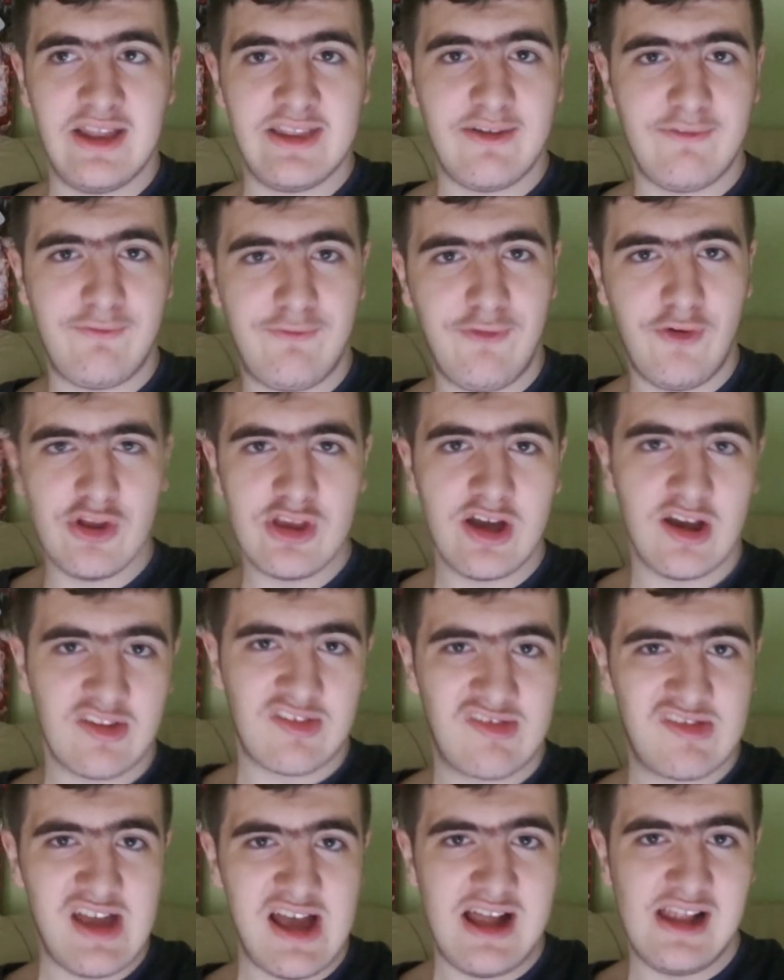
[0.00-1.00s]
And then
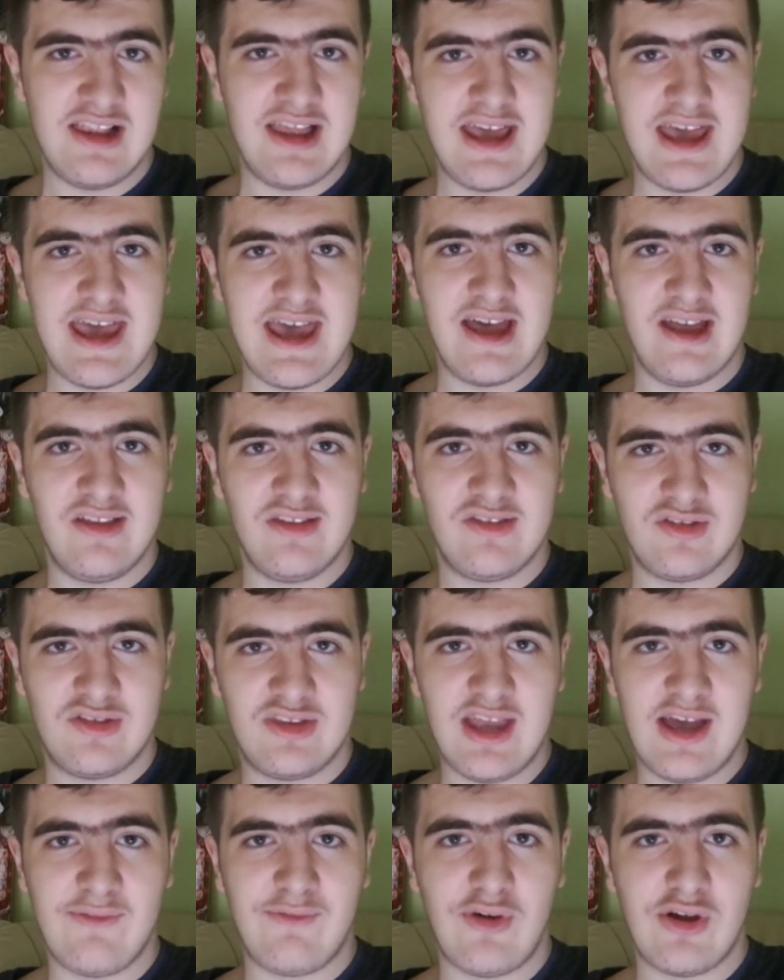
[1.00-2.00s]
Fodyazdel and
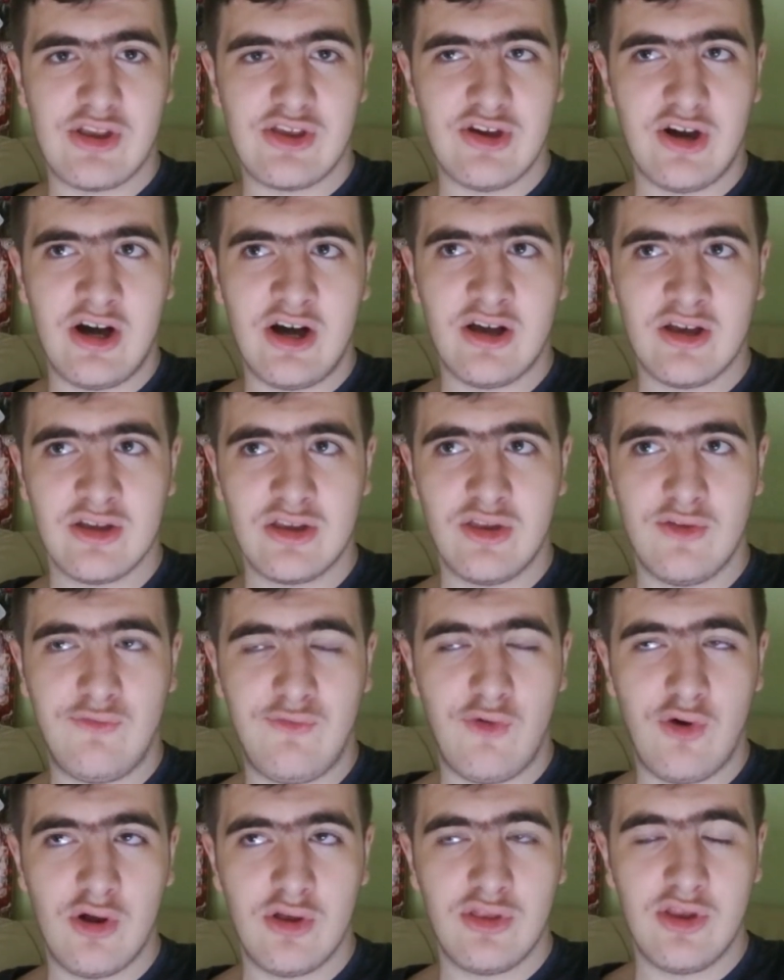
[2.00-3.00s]
Davodja, the
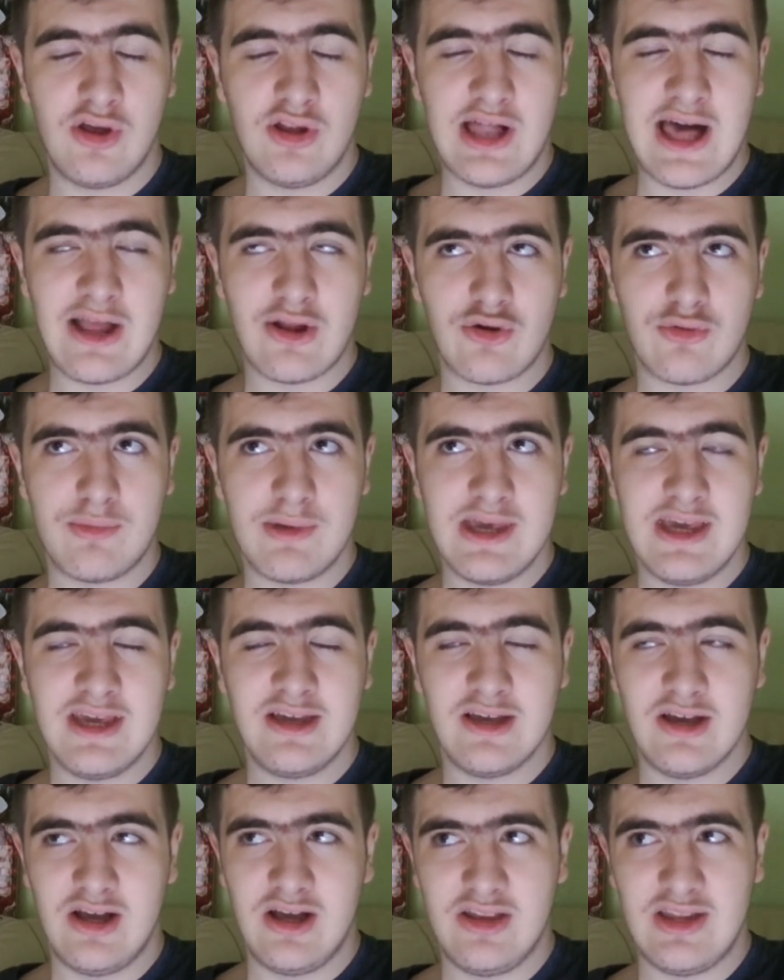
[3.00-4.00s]
for the latter
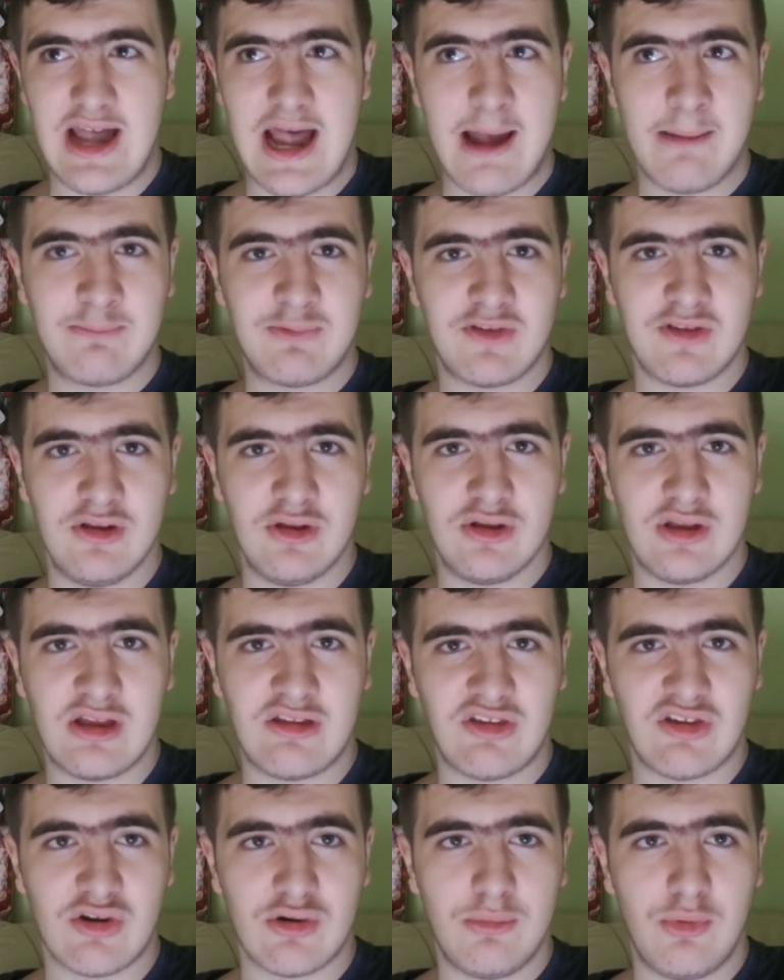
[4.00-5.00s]
being an absolutely
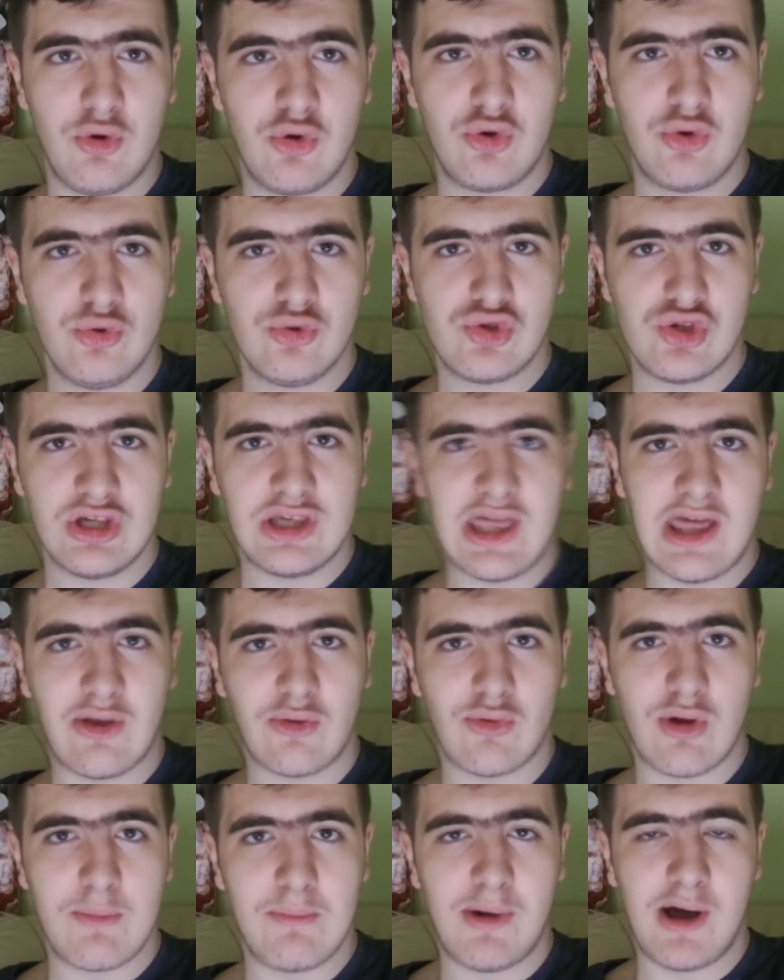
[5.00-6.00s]
terrible Gucci Gang
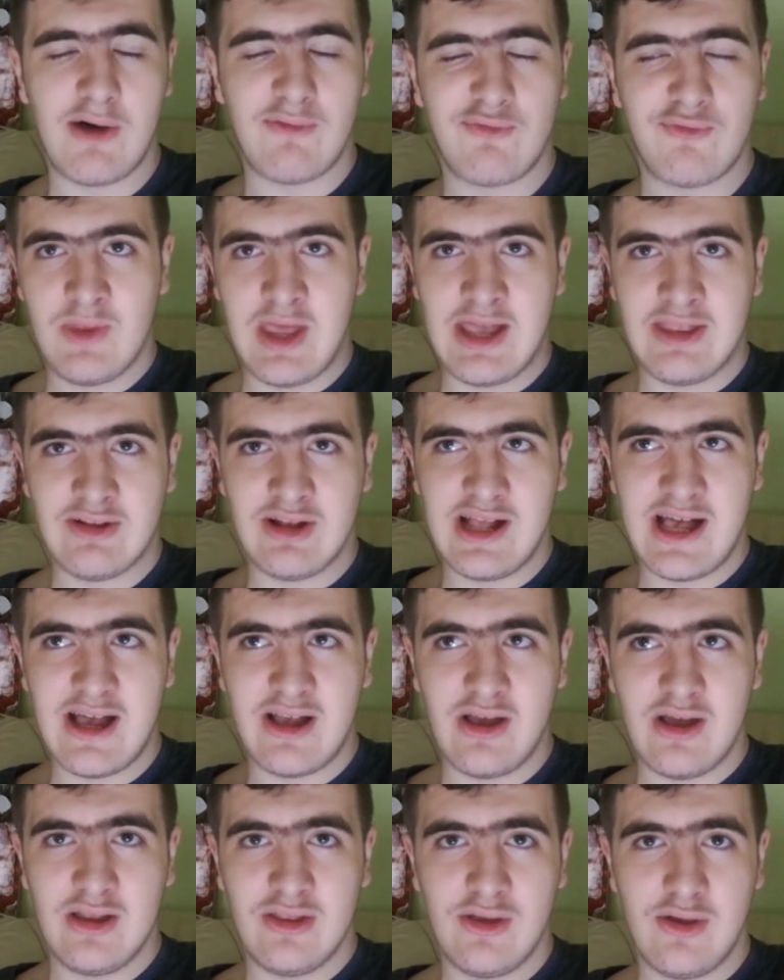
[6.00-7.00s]
ripoff, and the la-
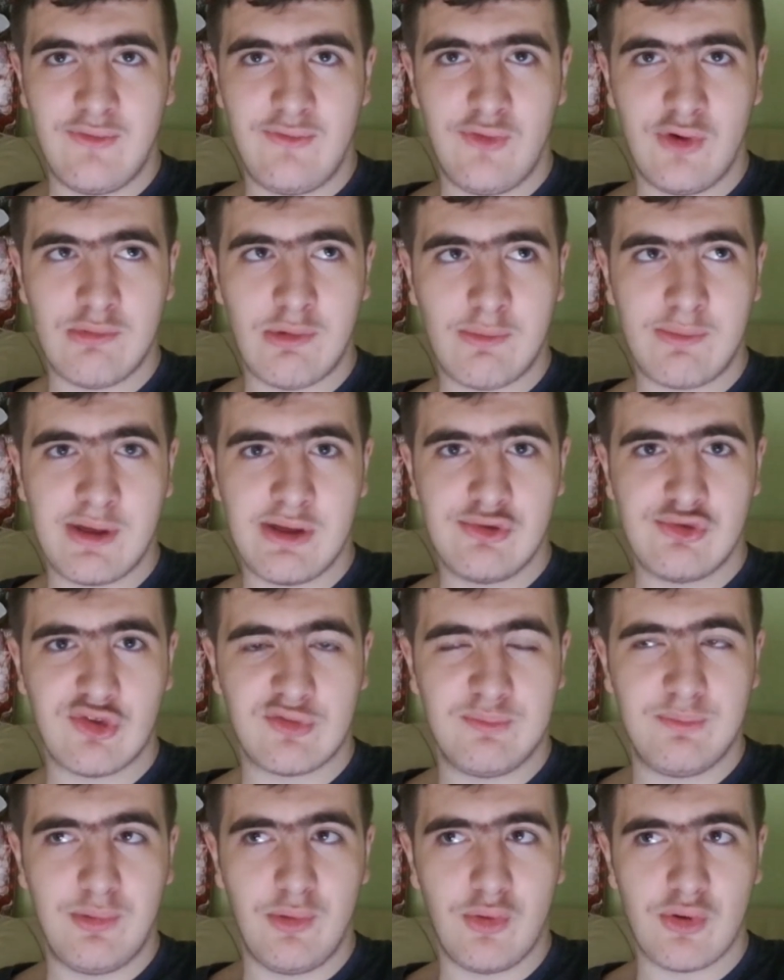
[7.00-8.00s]
and the former being
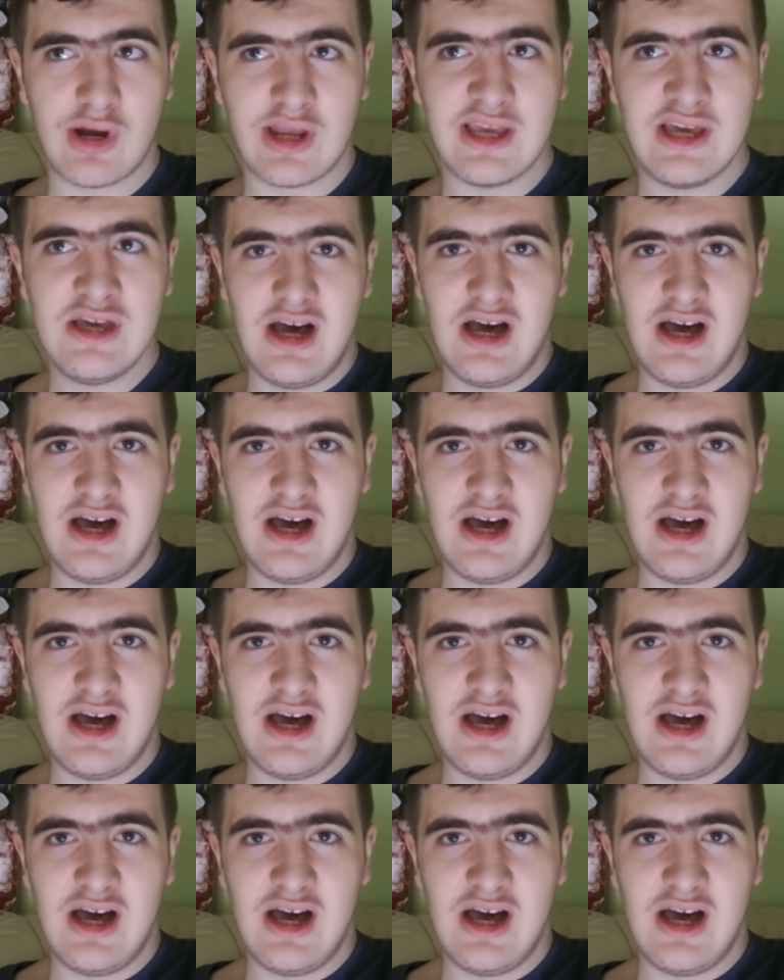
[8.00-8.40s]
just boring.